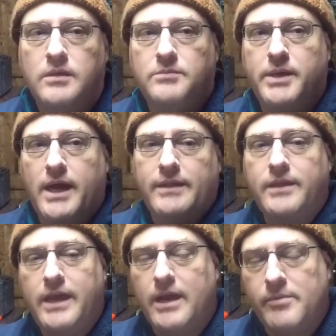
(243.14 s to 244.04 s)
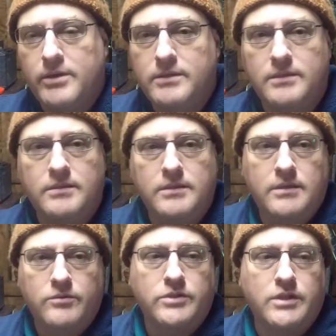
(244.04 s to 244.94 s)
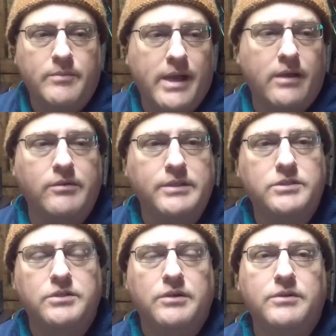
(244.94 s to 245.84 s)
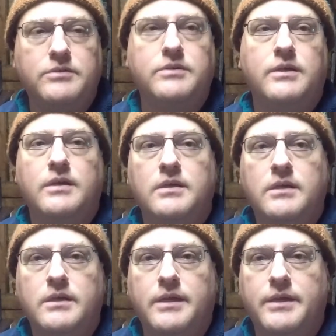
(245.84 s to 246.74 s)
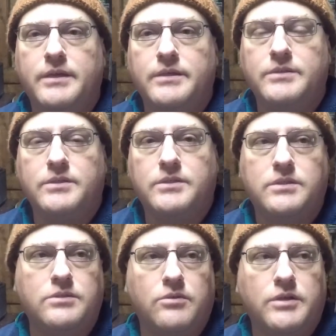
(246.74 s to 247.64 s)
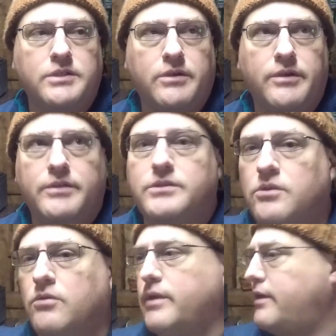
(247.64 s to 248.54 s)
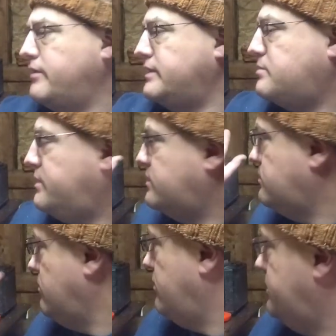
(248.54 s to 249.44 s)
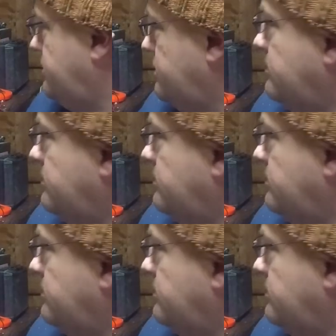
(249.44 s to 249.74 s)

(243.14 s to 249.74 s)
behind the camera, which I'm not going to show you, is a storage area. This whole area has been storage.